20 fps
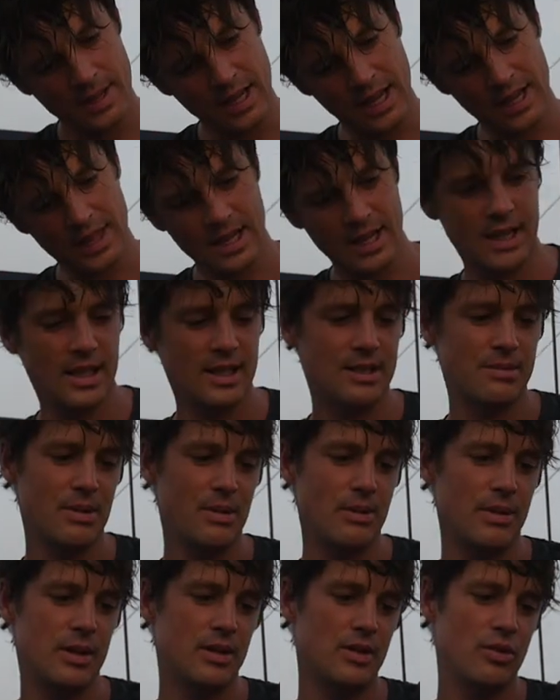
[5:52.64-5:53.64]
I think it's
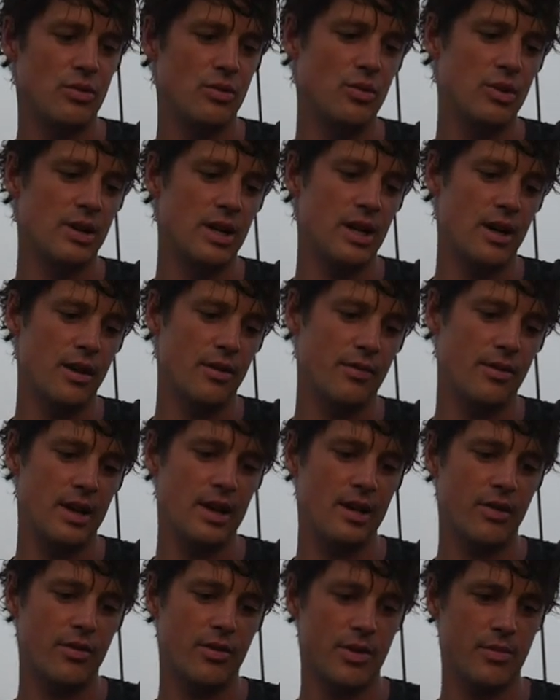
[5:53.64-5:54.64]
maybe two and a half
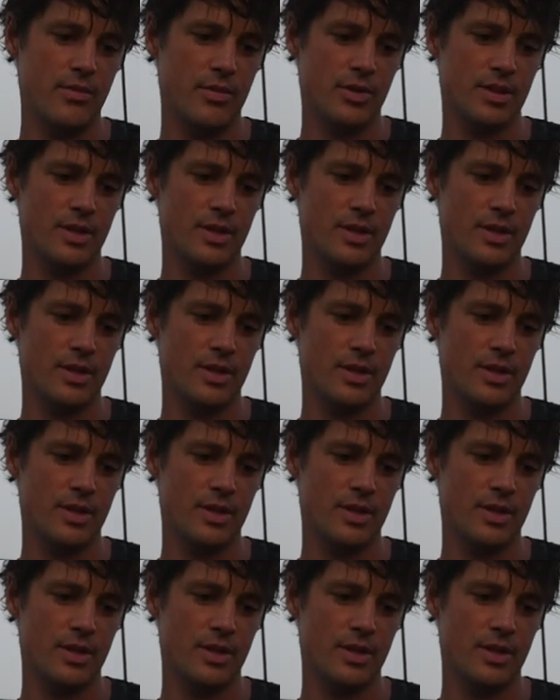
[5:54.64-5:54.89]
kilogram or